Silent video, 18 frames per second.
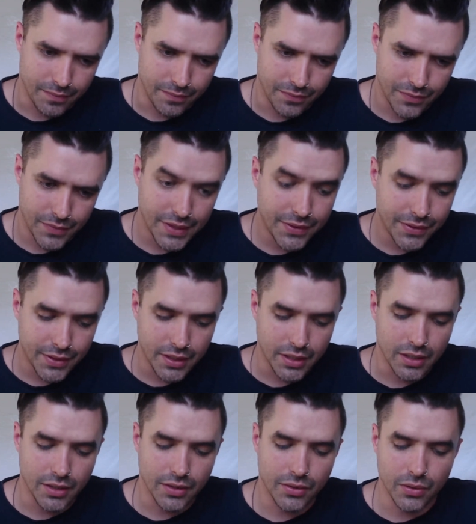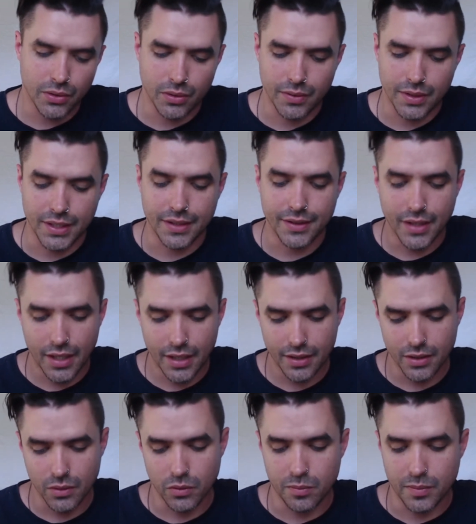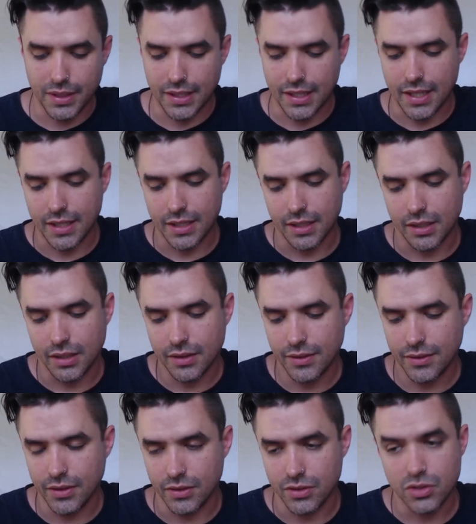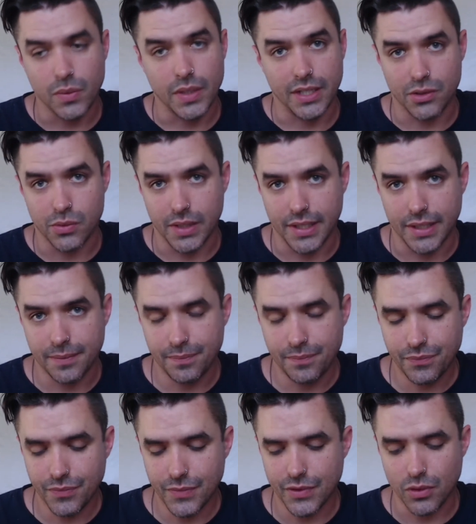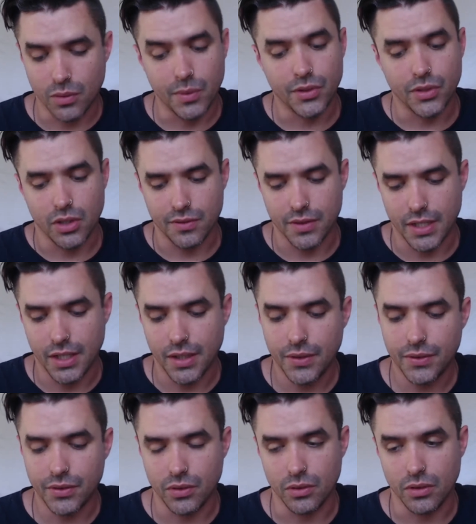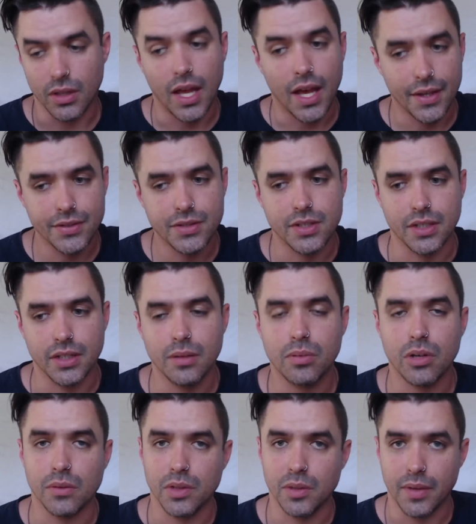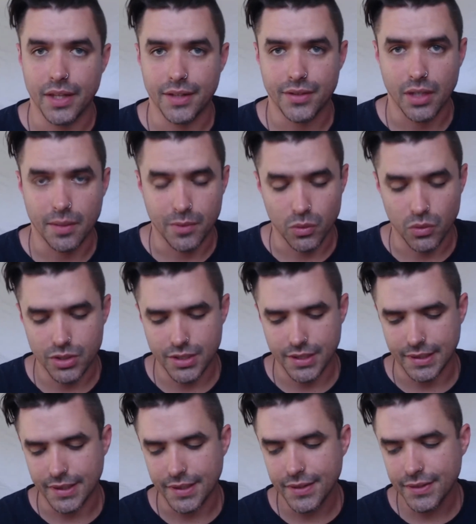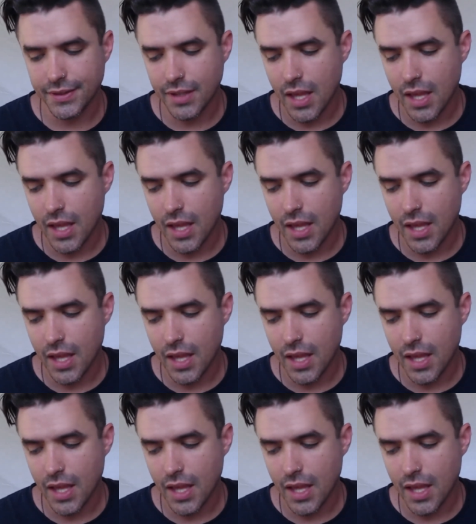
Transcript: this year, sort of in the data that we've been getting, so it's 2020, it's almost over now, so last year, probably by the time you're watching this,